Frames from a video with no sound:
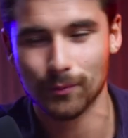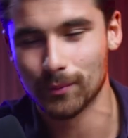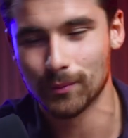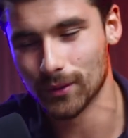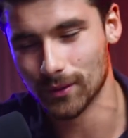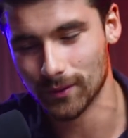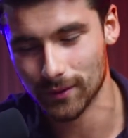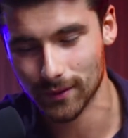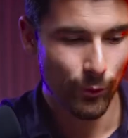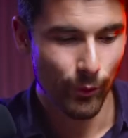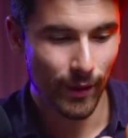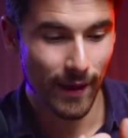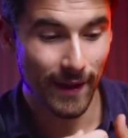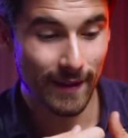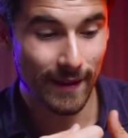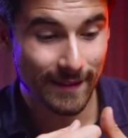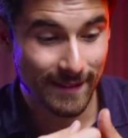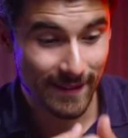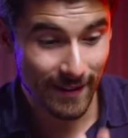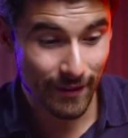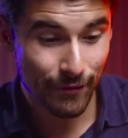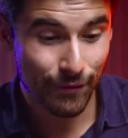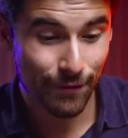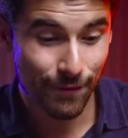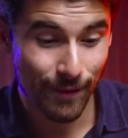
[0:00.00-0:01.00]
But when I
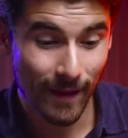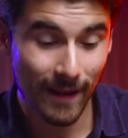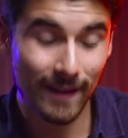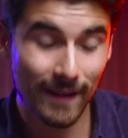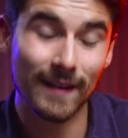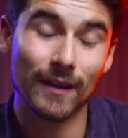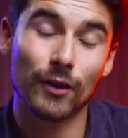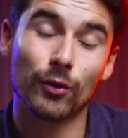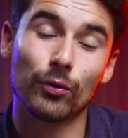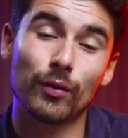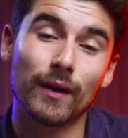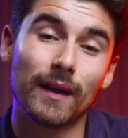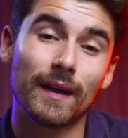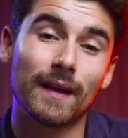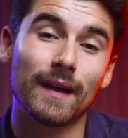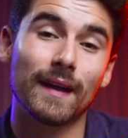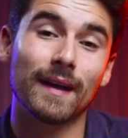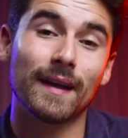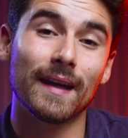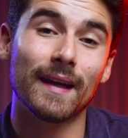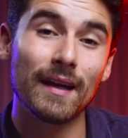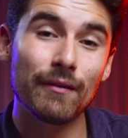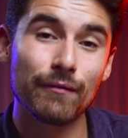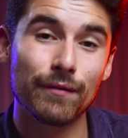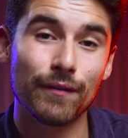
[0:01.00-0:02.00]
did finally create a
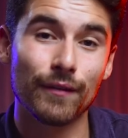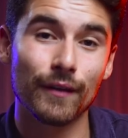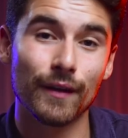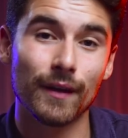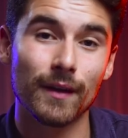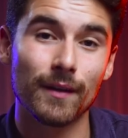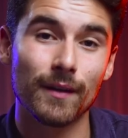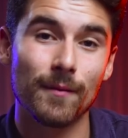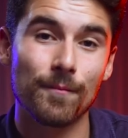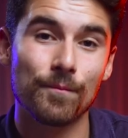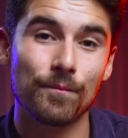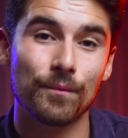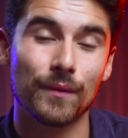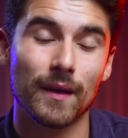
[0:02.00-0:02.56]
name for it,